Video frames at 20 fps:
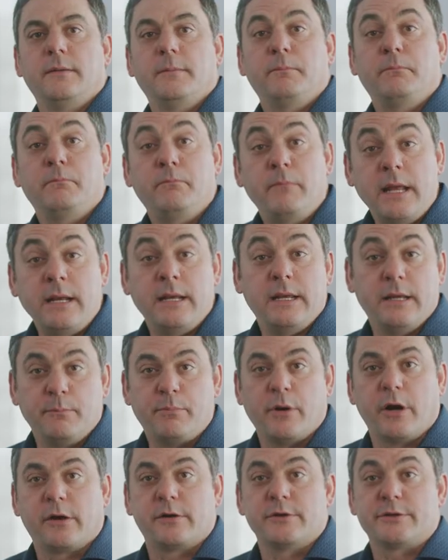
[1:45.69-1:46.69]
Many
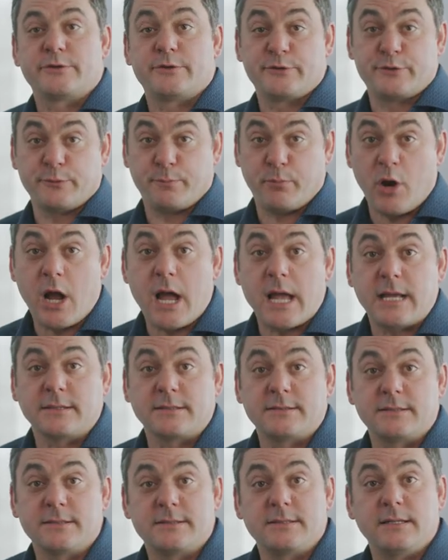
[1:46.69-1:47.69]
Embarkers are
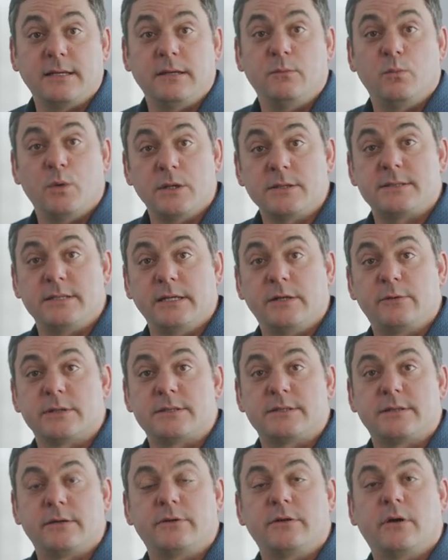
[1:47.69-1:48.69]
surprised to see what
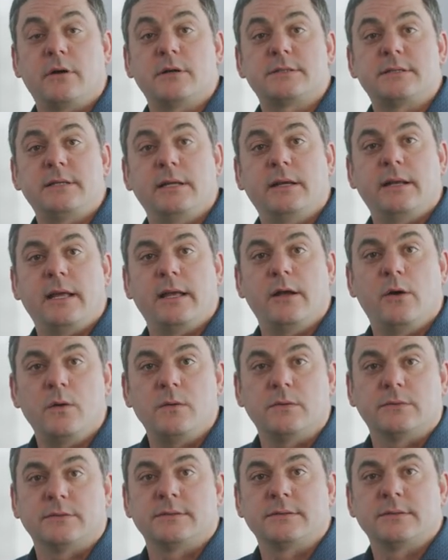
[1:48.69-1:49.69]
secrets their dog's DNA
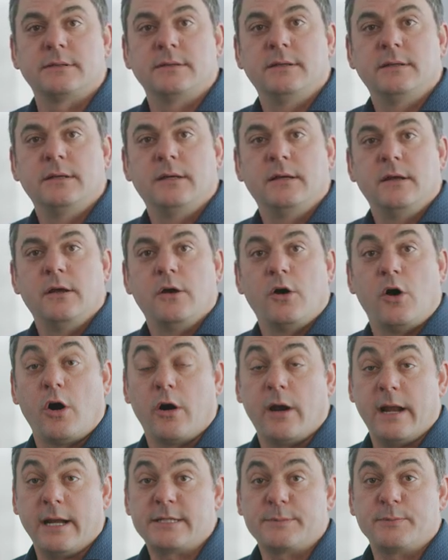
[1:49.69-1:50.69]
holds.
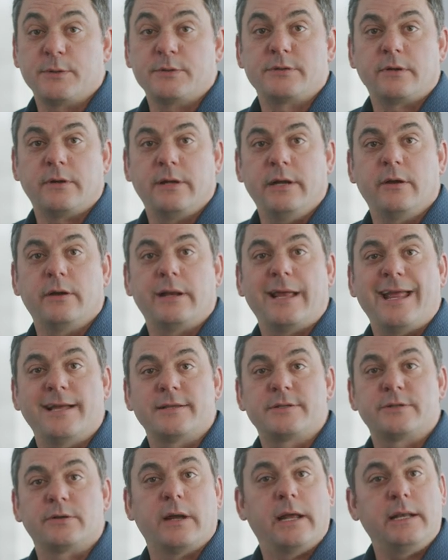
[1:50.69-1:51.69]
Our experts are here to
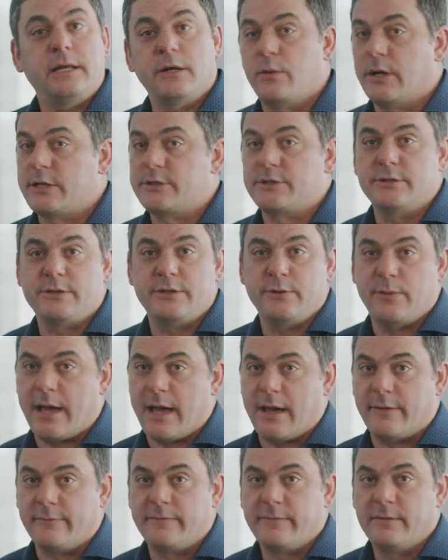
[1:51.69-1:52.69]
answer any questions you
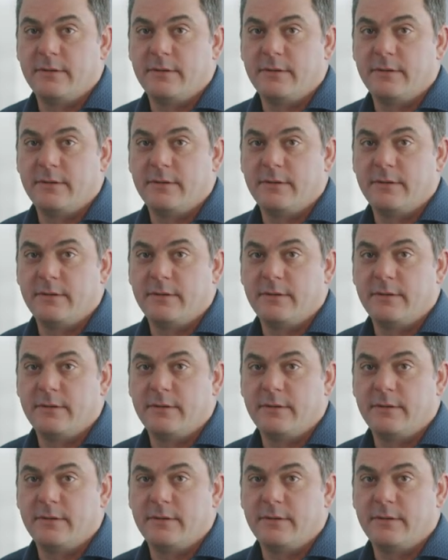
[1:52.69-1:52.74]
have.